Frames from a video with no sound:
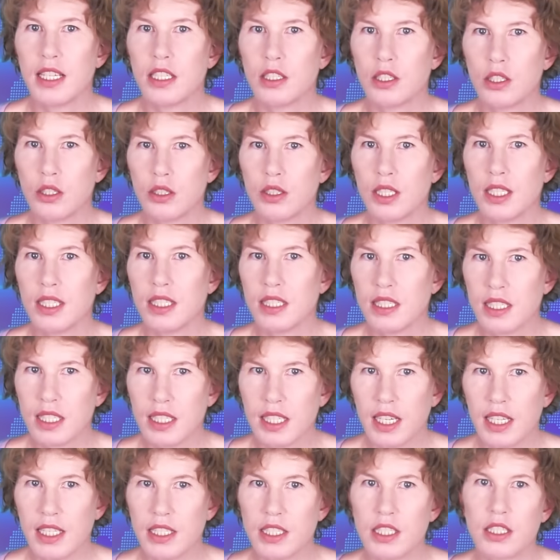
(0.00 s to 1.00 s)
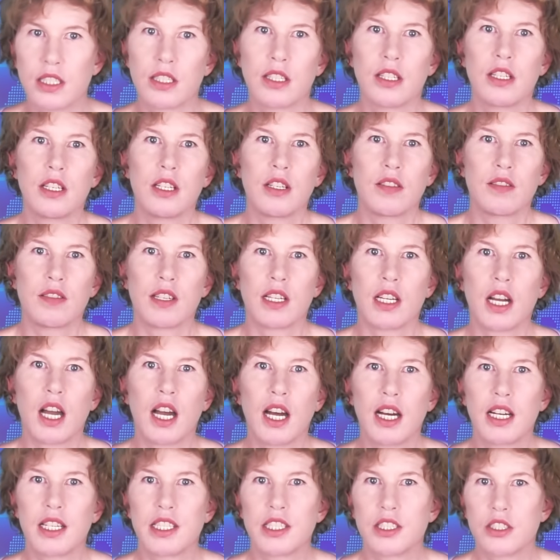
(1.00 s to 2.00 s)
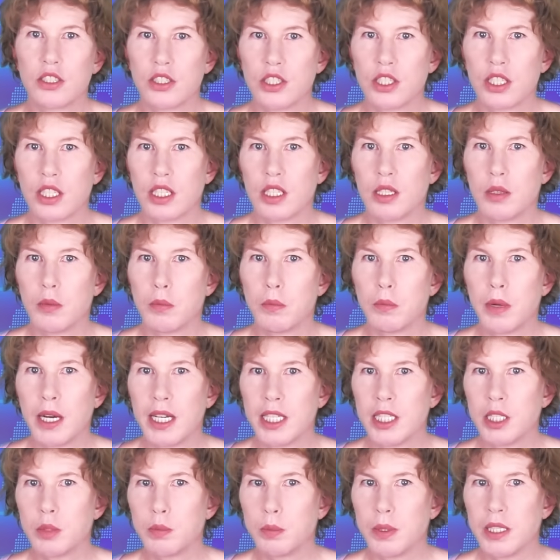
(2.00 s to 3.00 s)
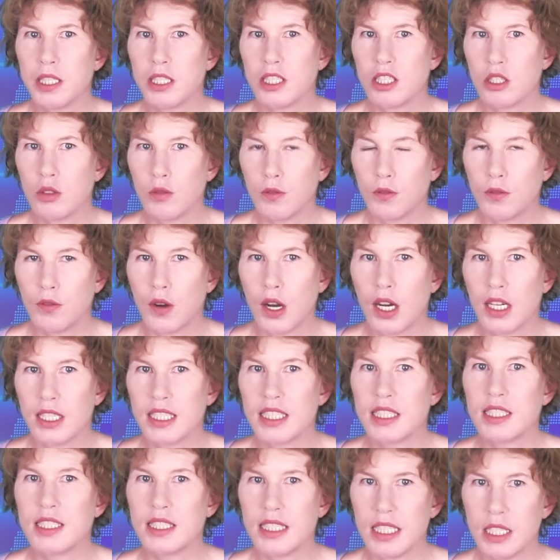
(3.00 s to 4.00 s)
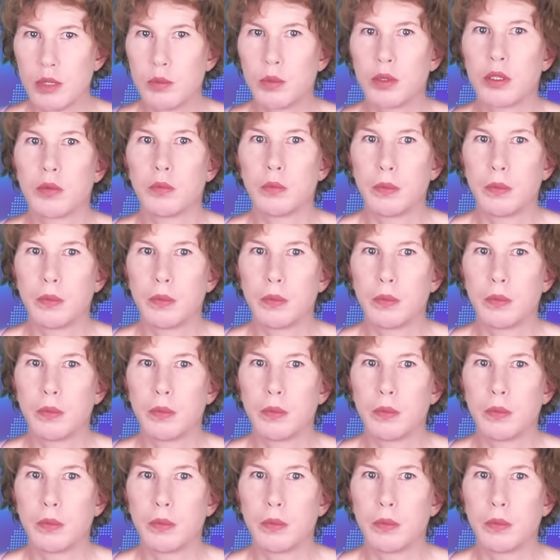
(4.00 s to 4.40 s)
a good indicator that hydrogen might be to find deeper